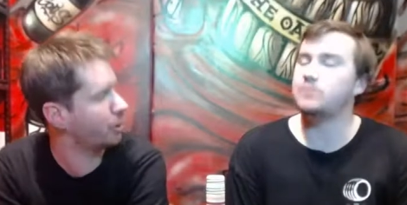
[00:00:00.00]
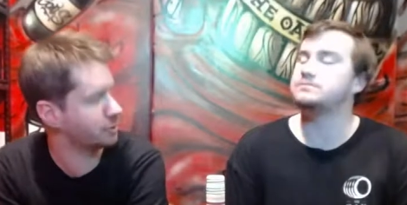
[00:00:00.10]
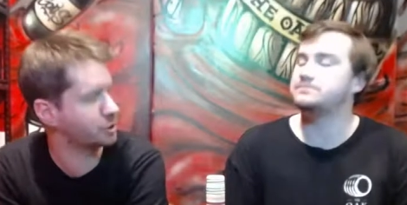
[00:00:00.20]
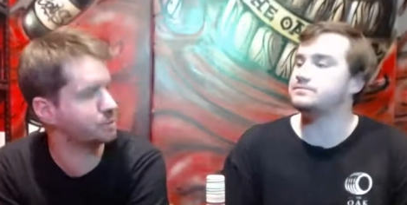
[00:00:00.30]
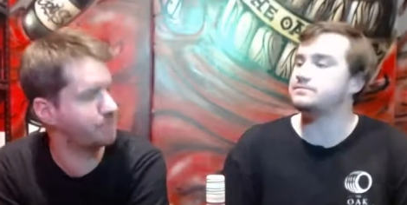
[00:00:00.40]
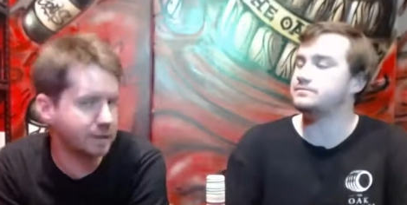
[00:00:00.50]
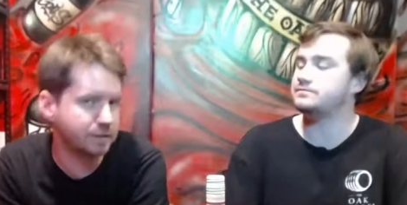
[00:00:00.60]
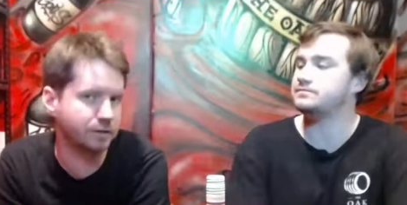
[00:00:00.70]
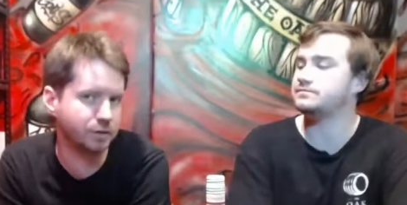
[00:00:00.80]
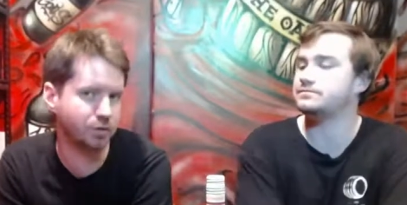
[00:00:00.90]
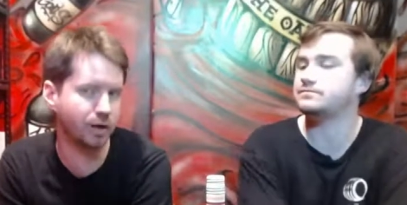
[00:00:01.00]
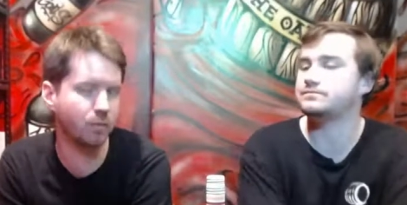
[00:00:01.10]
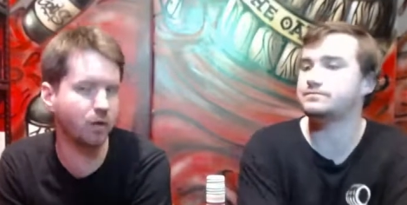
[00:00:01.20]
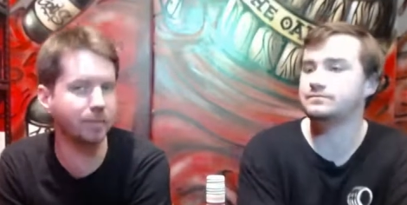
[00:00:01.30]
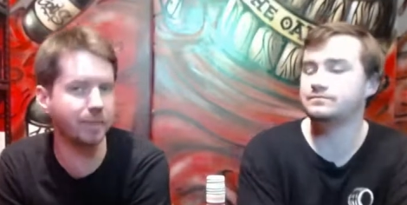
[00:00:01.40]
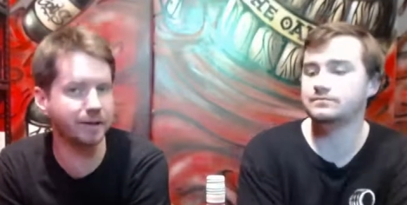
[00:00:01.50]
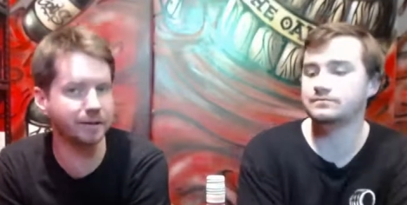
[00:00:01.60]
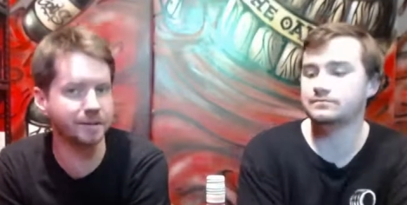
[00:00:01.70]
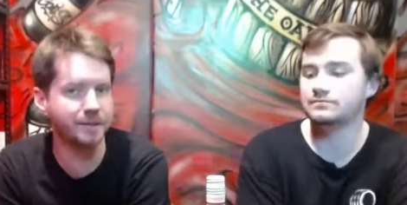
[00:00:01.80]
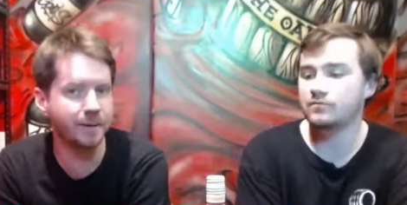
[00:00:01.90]
Speaker 1: respected Australian
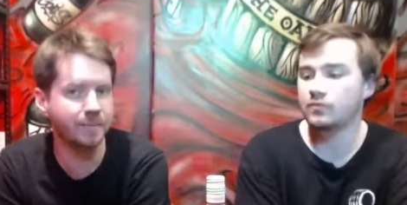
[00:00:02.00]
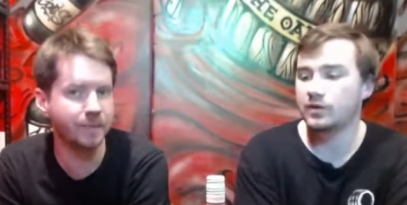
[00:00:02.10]
winemakers?